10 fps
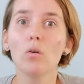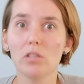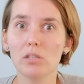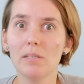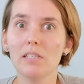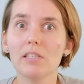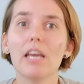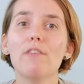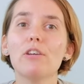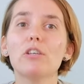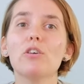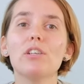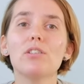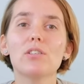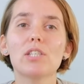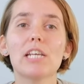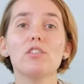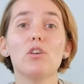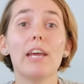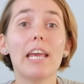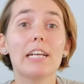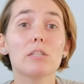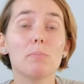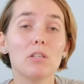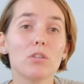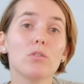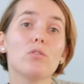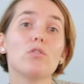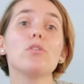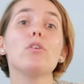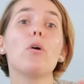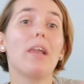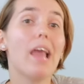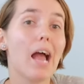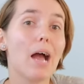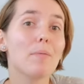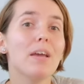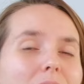which means that if you're going to send your XP2 to your lab,